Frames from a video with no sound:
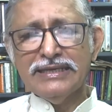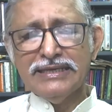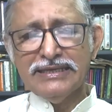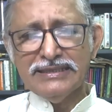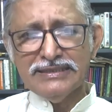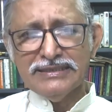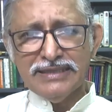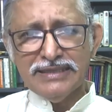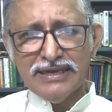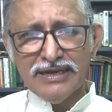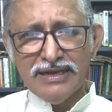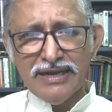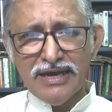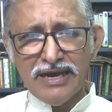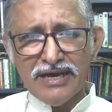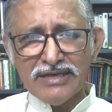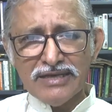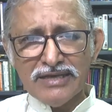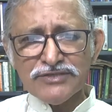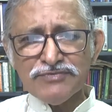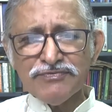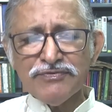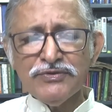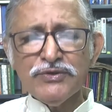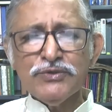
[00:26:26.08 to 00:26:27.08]
in the
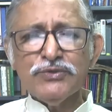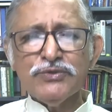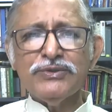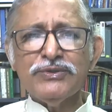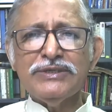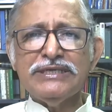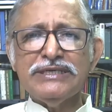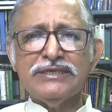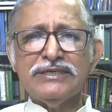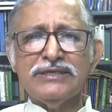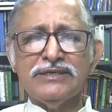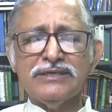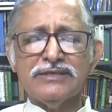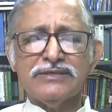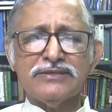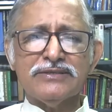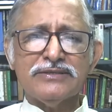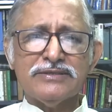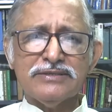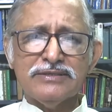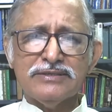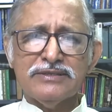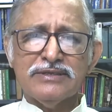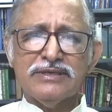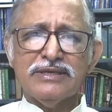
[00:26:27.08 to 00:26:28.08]
last few
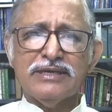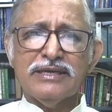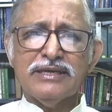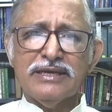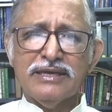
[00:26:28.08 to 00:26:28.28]
years,